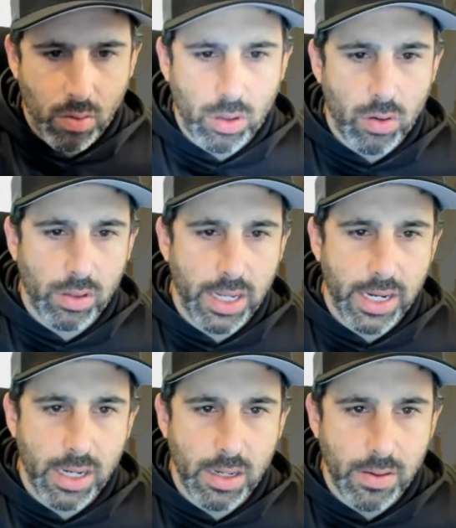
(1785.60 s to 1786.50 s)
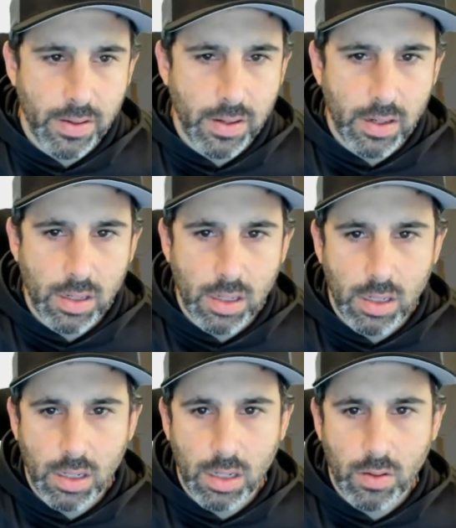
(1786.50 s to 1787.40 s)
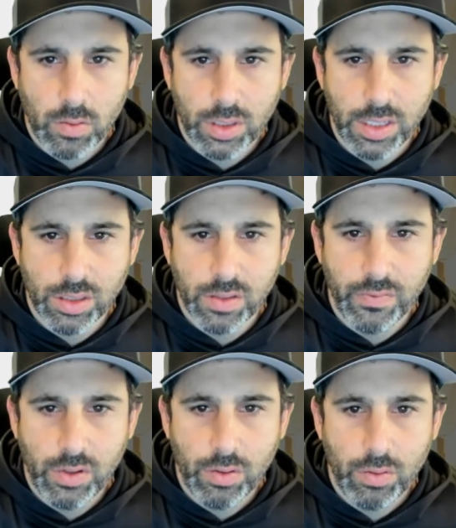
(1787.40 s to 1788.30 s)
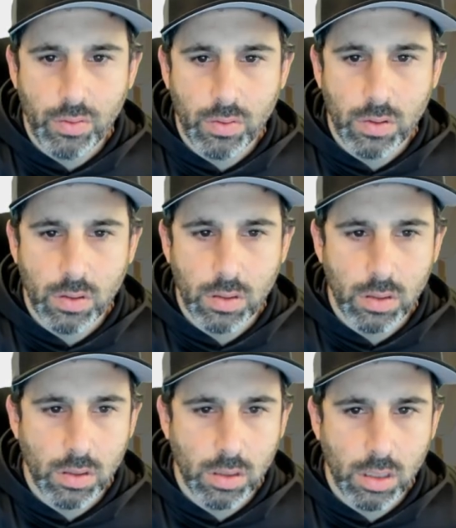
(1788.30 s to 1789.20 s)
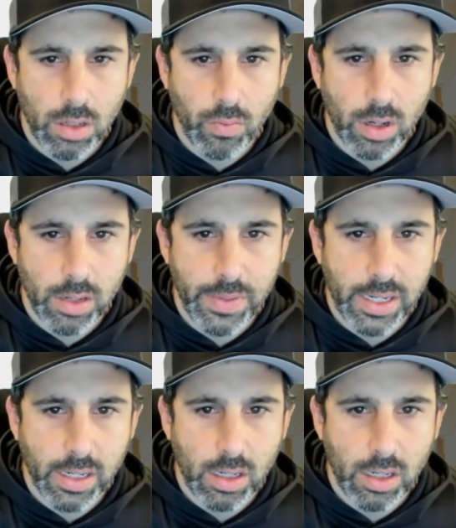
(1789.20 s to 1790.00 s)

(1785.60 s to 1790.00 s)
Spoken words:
go with Leia. Change the view, and we're going to make it